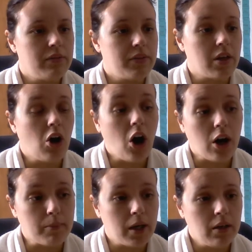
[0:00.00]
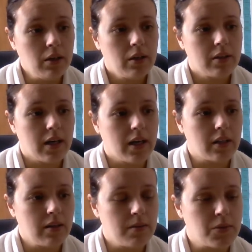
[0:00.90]
of the karma
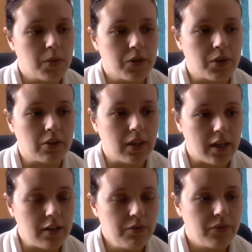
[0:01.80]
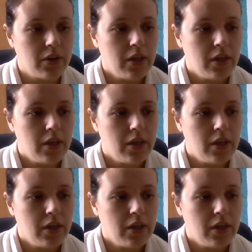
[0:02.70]
that comes with their life